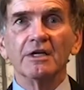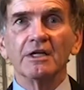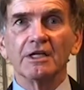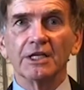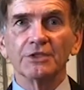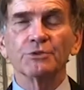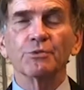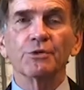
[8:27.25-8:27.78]

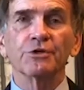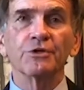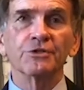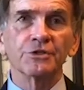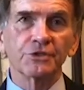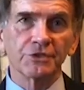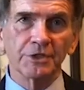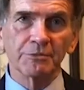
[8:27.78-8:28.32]
Let's work on the
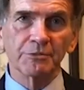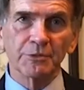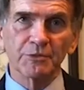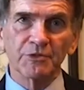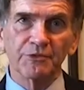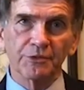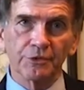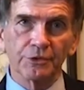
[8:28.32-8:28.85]
symptoms
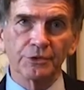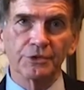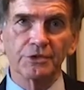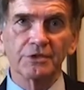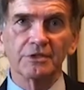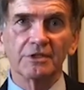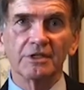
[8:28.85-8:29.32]
first,